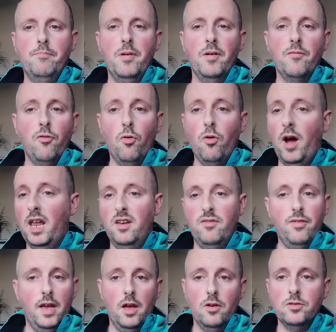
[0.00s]
before
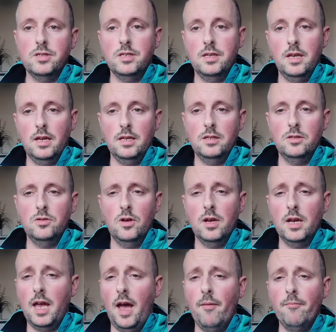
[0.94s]
anything else is taken into
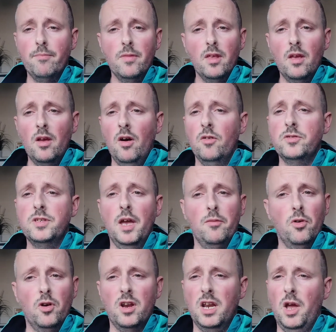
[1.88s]
account. Obviously,
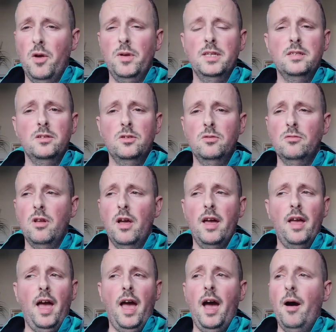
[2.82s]
I'm not going to go into
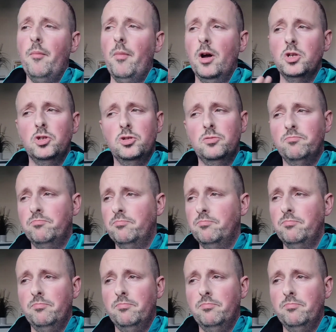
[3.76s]
like how much